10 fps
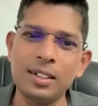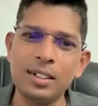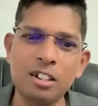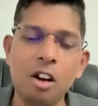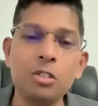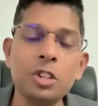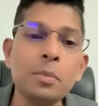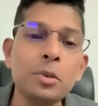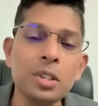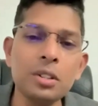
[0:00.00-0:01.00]
the
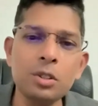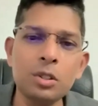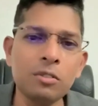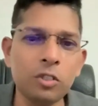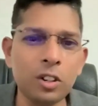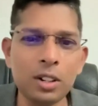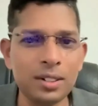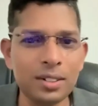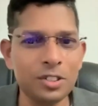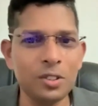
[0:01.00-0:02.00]
contribution to the
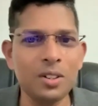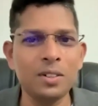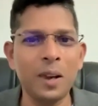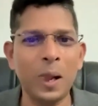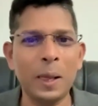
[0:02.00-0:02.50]
world. So,